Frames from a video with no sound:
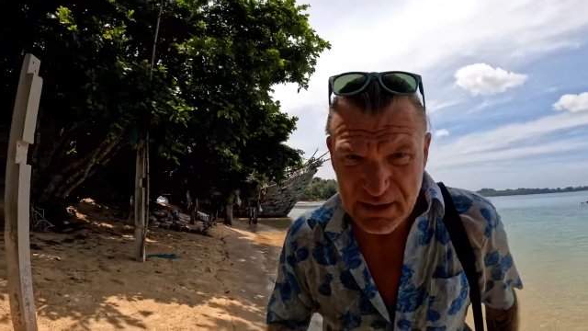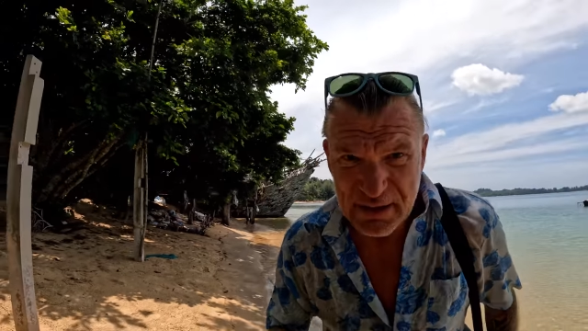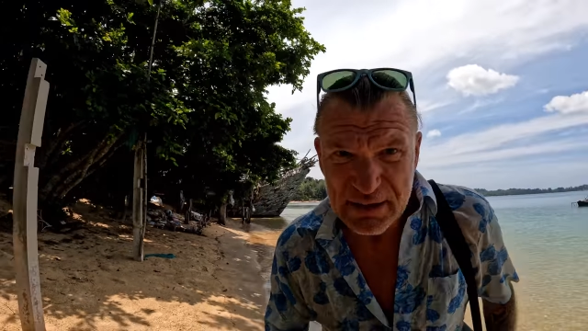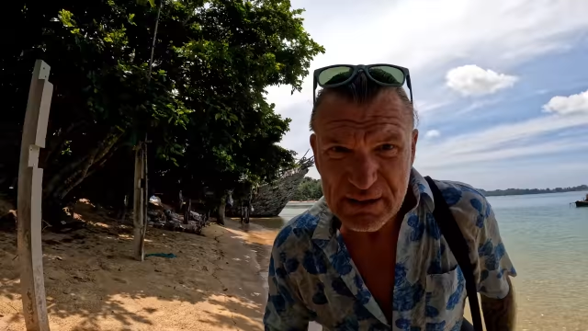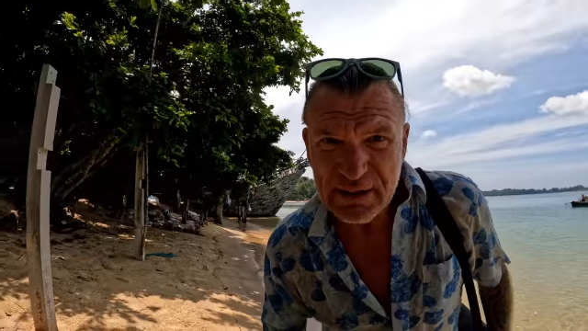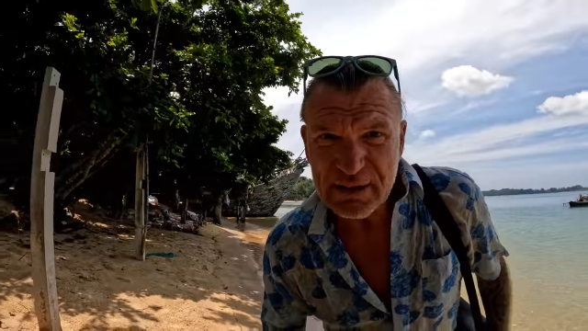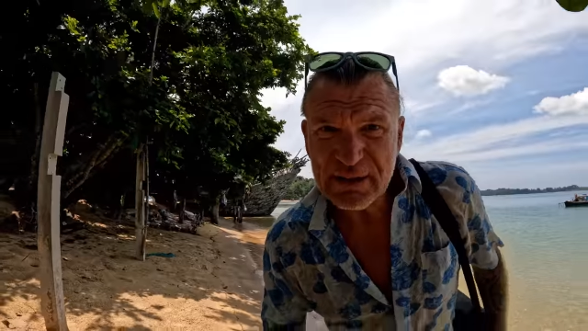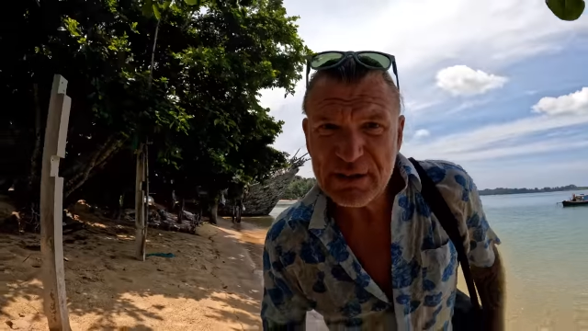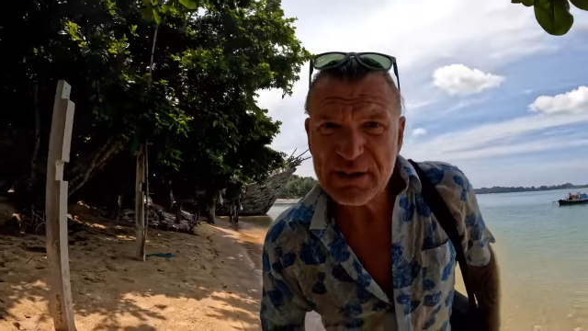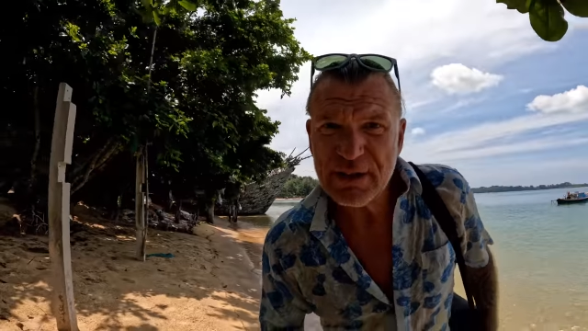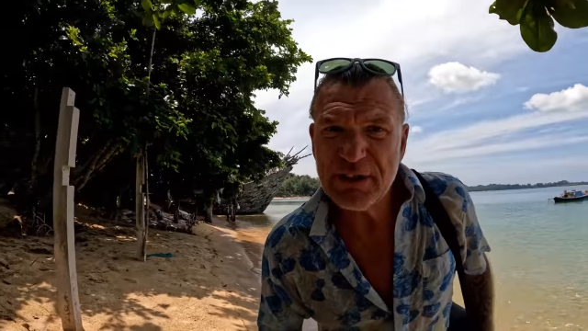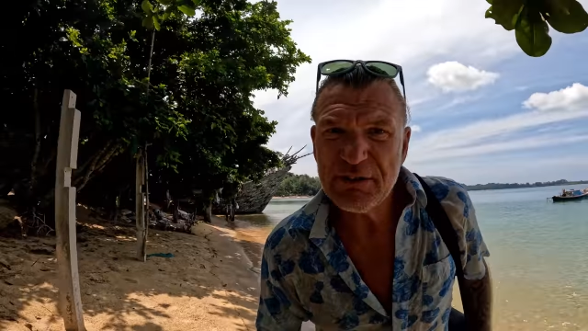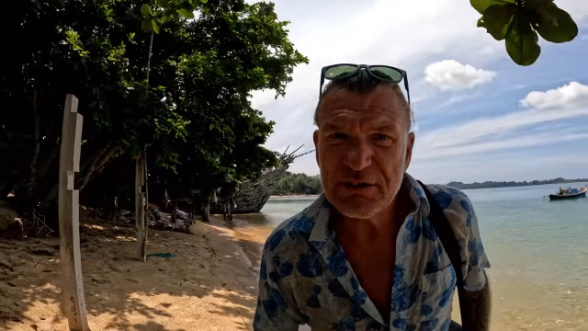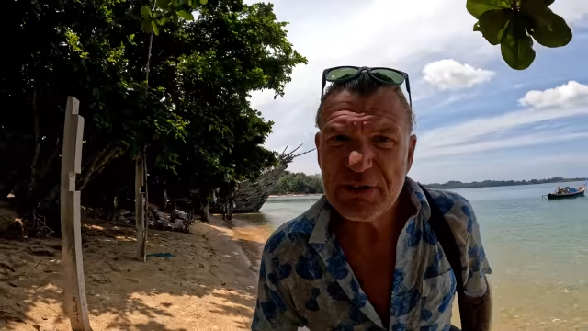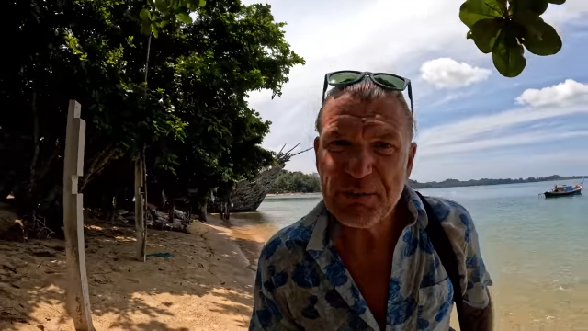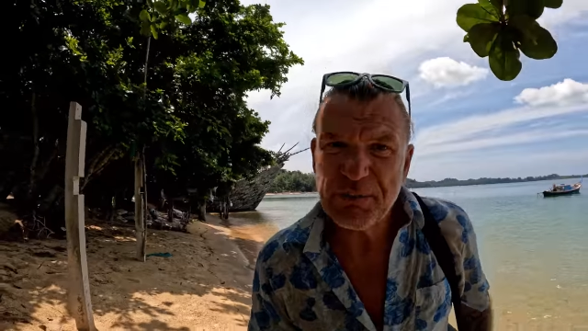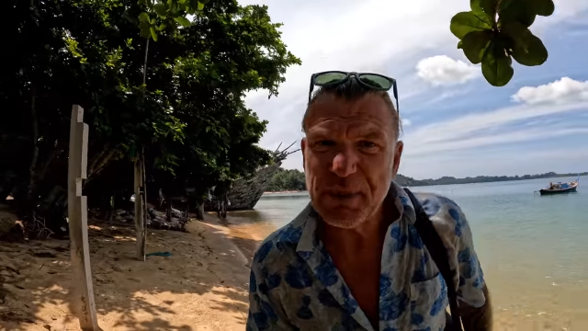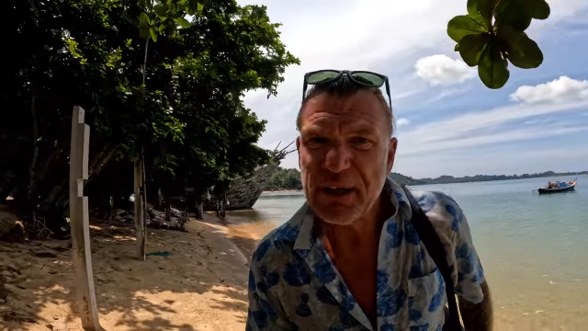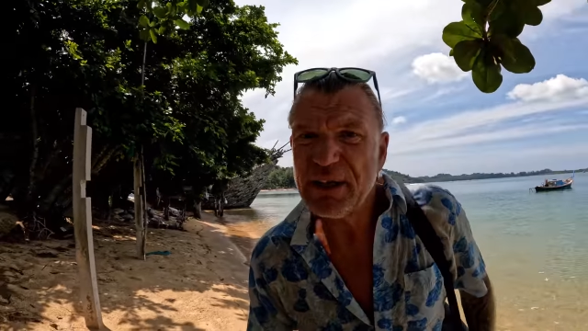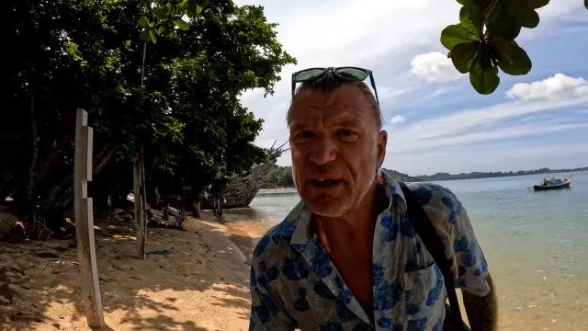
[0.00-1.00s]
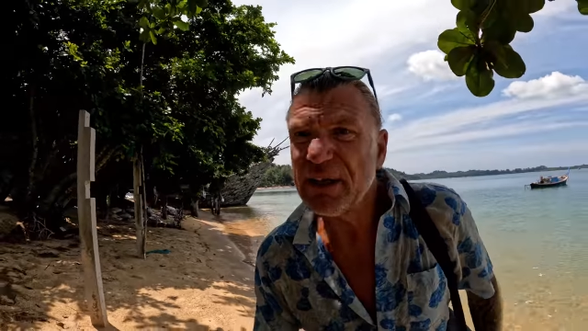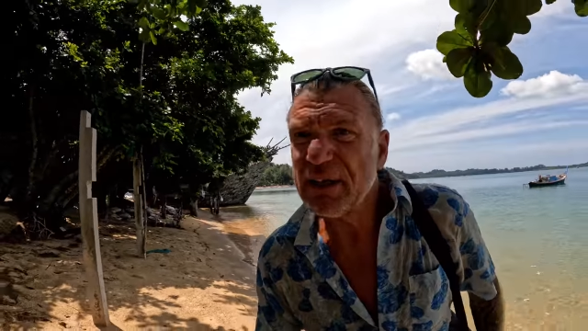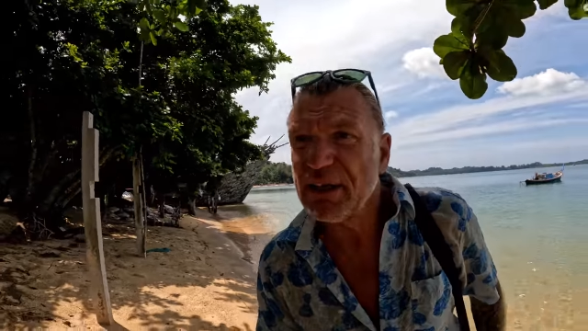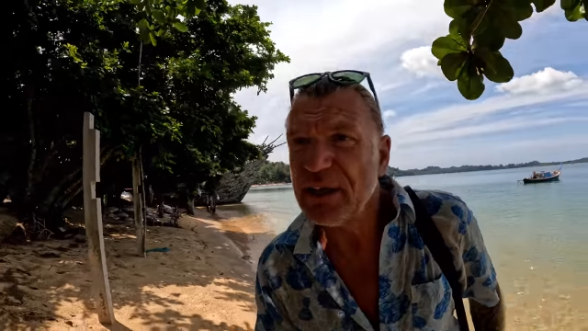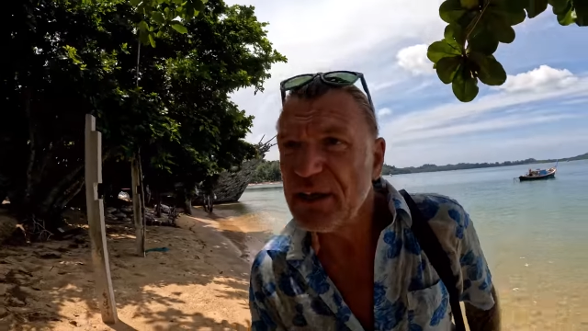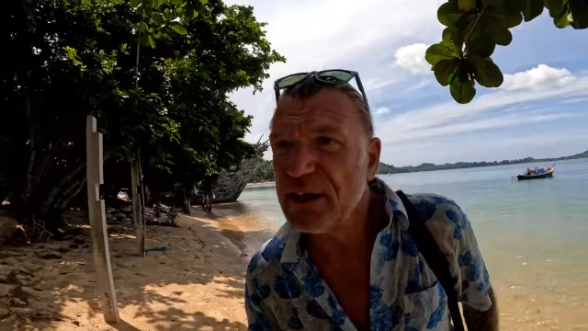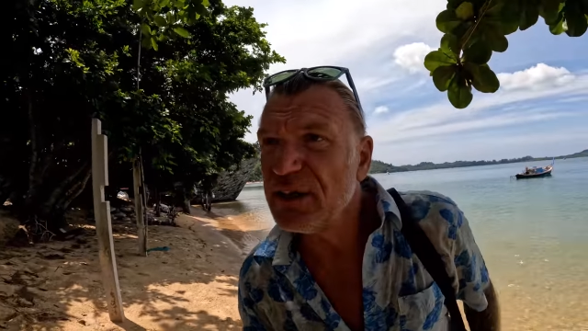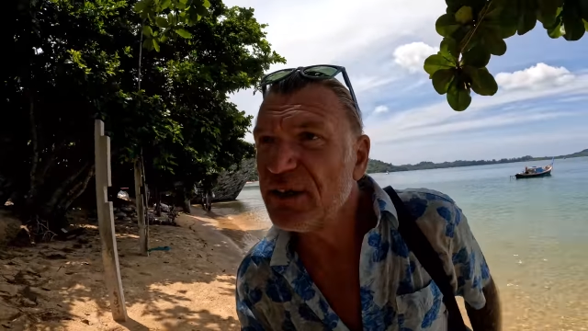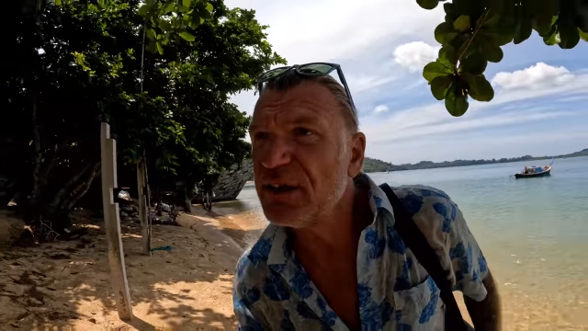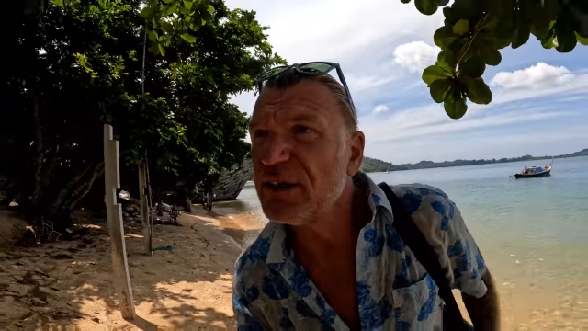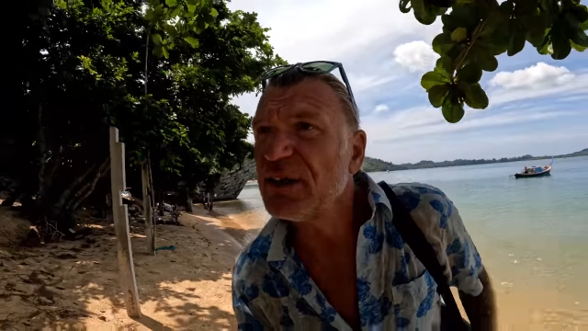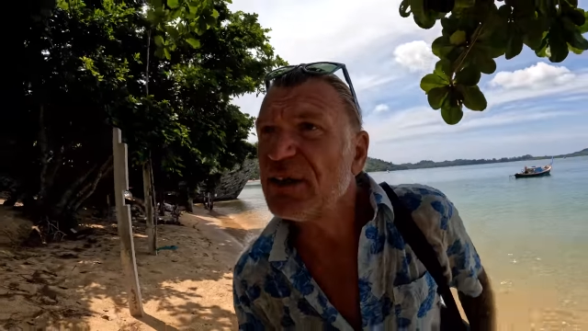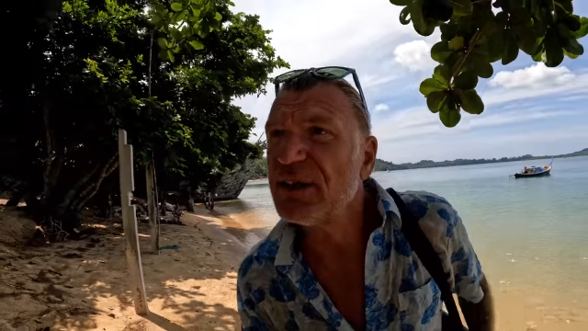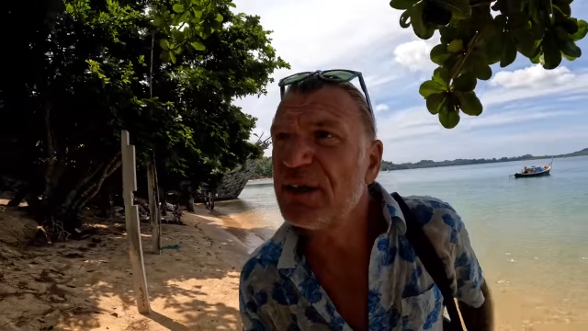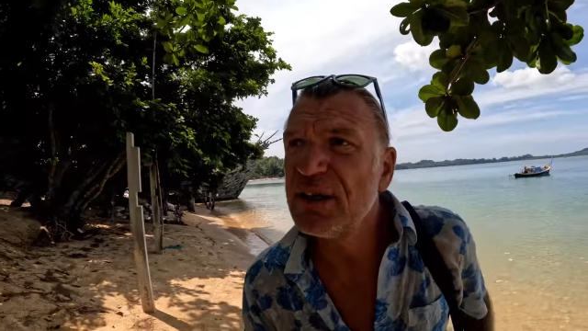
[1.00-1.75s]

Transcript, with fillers: as it seems to be in now.